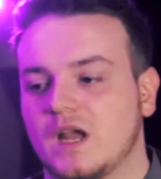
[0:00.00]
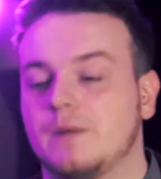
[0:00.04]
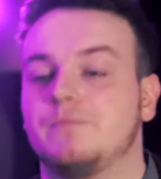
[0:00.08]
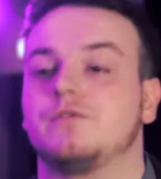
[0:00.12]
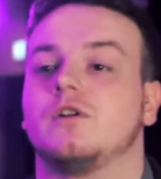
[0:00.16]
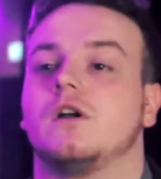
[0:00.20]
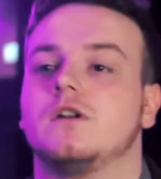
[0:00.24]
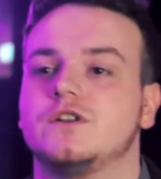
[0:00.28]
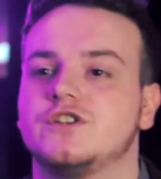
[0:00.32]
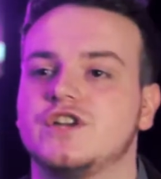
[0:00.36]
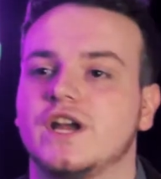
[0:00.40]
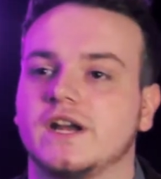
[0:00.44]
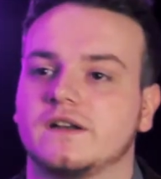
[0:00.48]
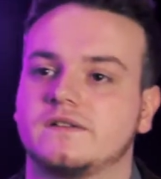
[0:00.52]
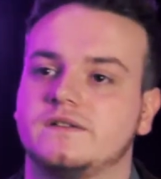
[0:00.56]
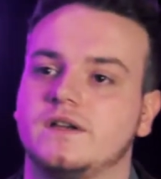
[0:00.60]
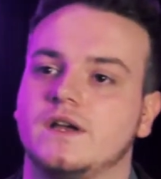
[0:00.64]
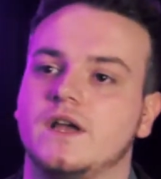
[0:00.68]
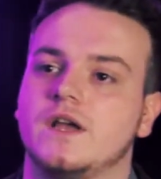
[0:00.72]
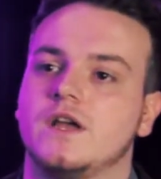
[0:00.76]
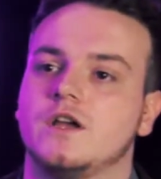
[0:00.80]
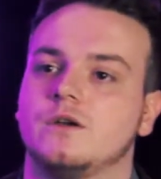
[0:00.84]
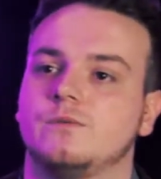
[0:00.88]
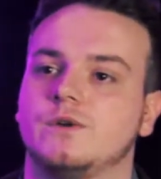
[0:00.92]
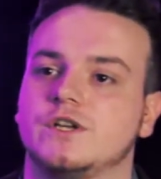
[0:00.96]
project
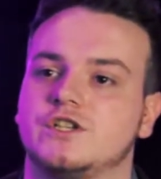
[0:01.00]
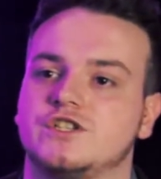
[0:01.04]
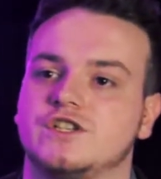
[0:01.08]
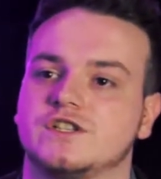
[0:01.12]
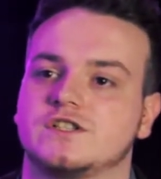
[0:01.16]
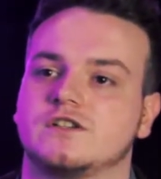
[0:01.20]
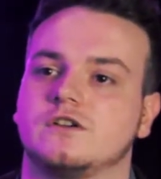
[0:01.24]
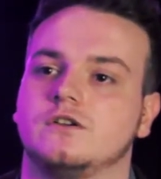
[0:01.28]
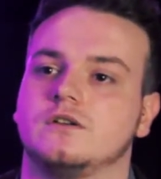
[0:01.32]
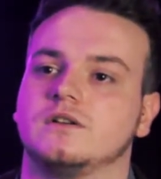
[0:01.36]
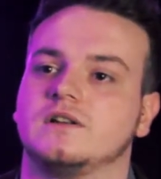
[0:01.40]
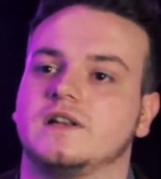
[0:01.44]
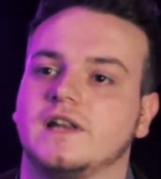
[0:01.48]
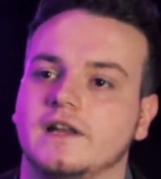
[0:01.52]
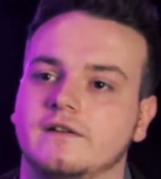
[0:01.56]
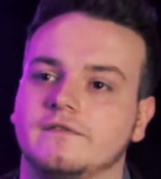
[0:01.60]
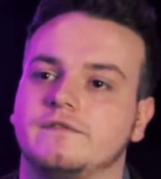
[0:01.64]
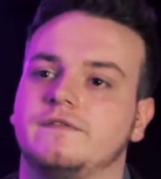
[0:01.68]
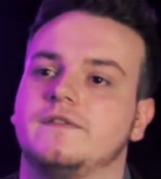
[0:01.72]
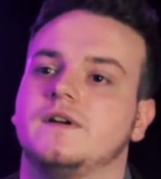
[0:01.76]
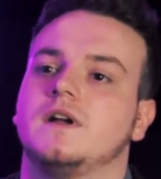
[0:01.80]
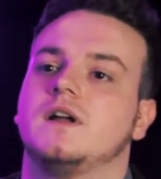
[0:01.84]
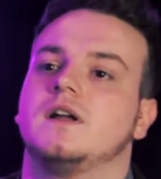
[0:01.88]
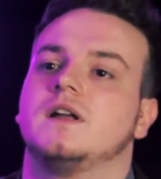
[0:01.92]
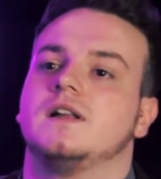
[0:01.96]
which is called Live,
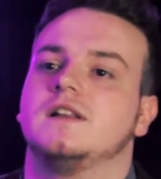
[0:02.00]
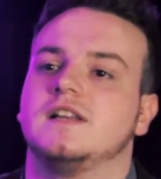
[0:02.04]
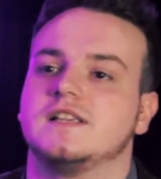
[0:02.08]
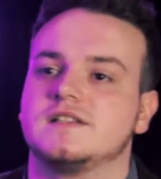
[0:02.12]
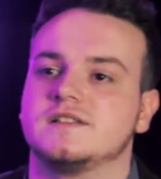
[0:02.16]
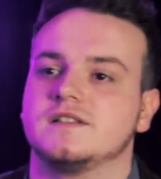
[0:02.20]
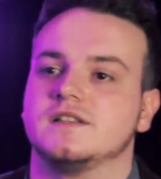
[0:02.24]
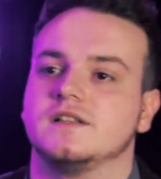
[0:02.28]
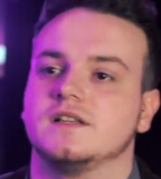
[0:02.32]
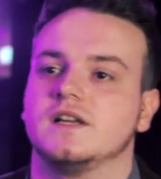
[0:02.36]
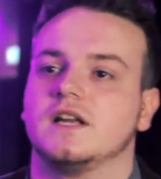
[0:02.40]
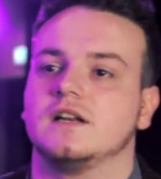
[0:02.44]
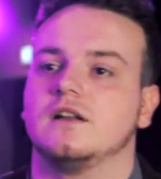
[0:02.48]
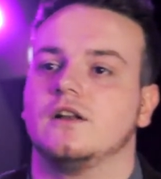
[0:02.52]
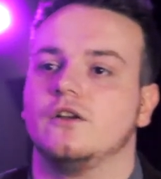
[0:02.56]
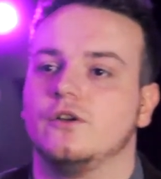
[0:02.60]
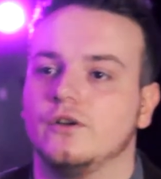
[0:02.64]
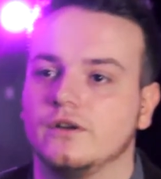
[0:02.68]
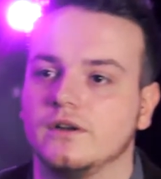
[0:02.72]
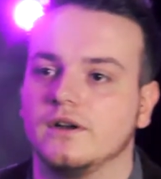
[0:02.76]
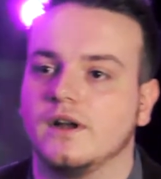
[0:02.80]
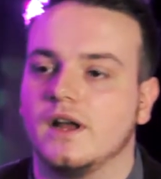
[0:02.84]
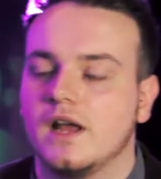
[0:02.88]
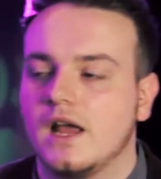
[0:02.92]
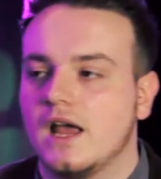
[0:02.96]
Listen and
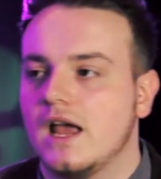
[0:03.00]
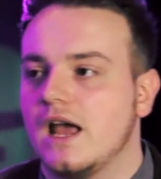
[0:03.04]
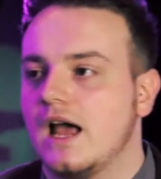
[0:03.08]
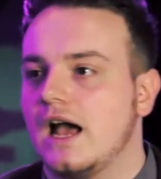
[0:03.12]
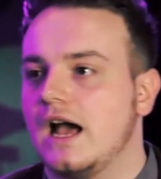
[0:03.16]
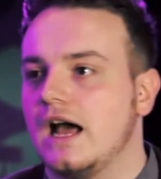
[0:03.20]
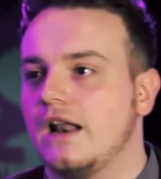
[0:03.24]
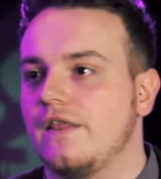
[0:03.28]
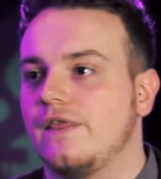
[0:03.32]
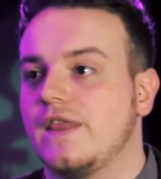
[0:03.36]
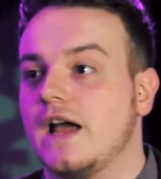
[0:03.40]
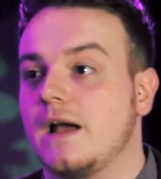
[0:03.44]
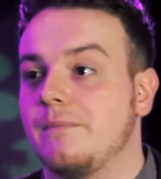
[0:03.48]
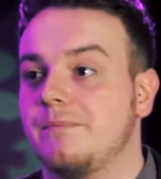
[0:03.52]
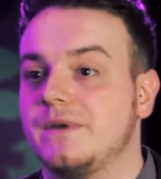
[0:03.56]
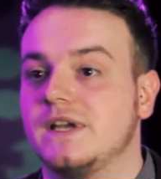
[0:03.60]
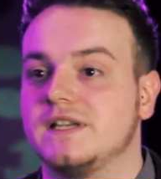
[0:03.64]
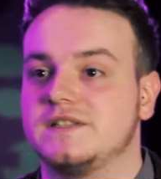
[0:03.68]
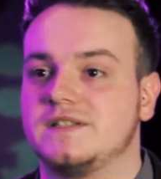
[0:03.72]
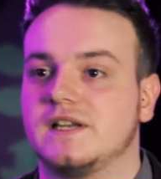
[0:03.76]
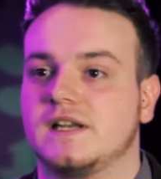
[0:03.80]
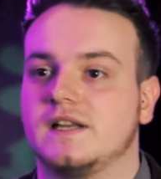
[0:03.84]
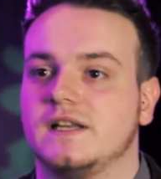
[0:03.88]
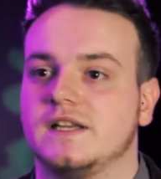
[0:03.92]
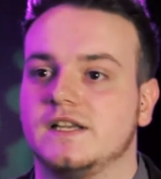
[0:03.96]
Learn. And that
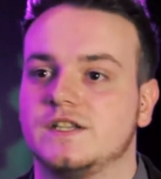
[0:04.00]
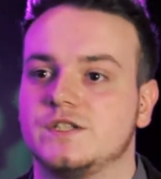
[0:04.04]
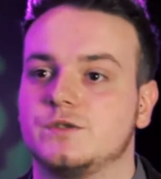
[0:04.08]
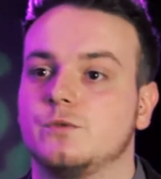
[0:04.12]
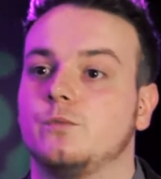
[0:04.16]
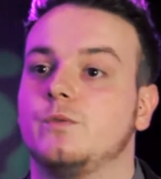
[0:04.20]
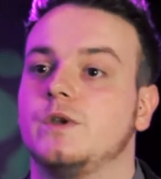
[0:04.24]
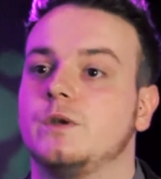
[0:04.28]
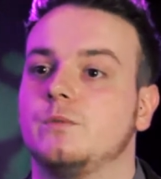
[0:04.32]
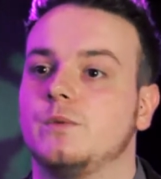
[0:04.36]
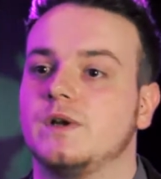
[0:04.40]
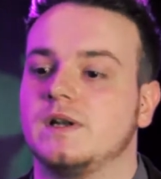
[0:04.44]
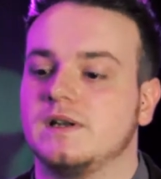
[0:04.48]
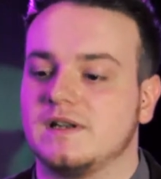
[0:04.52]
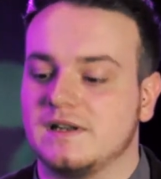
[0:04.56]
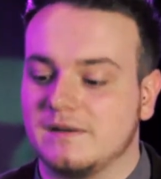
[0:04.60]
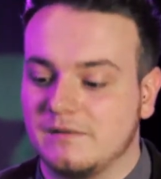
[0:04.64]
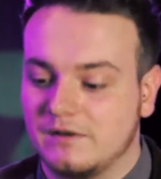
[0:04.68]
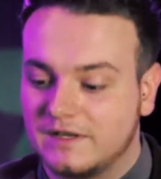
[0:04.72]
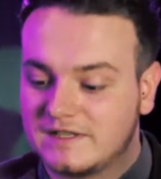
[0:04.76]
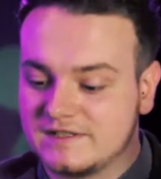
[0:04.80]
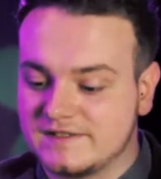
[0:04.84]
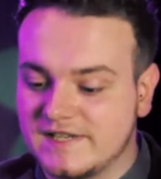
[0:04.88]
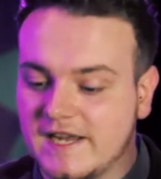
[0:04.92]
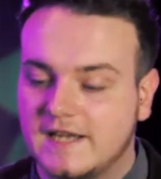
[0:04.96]
basically is we will
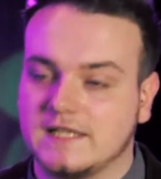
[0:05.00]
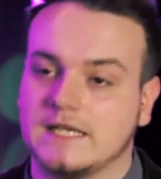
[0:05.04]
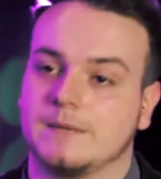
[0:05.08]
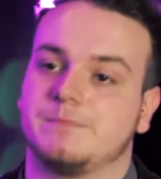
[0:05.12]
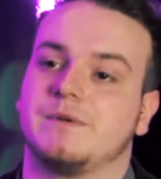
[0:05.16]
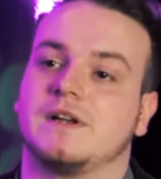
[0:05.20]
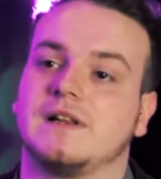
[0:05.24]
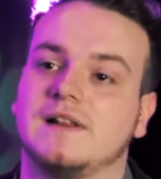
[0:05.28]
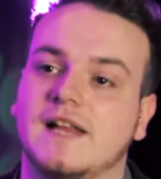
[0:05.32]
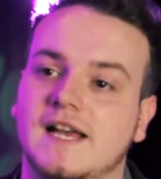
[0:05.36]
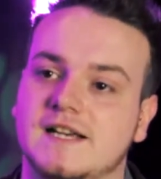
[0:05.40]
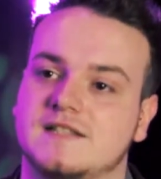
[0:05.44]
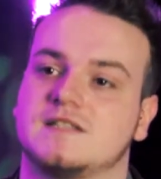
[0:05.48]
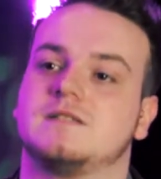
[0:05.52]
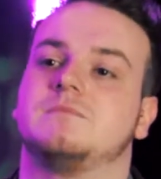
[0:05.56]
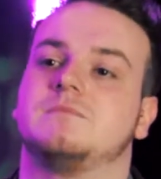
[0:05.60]
set up a lesson